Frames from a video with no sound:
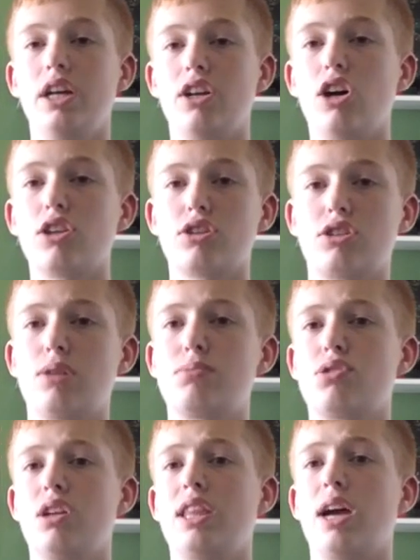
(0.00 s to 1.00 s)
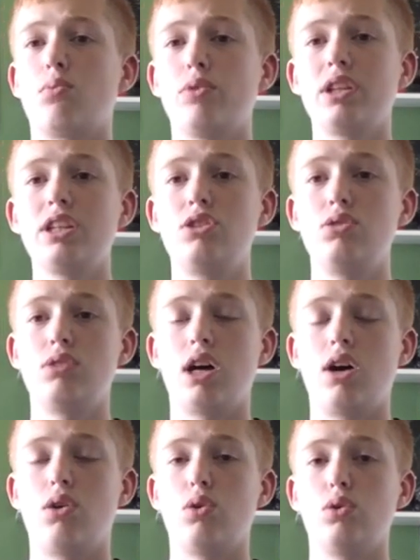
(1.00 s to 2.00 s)
and other substrate that really do
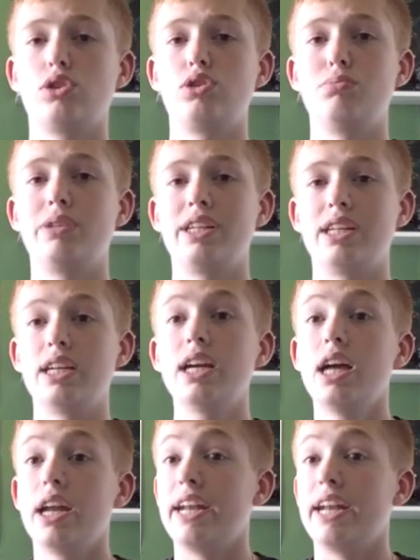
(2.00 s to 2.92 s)
not hold humidity.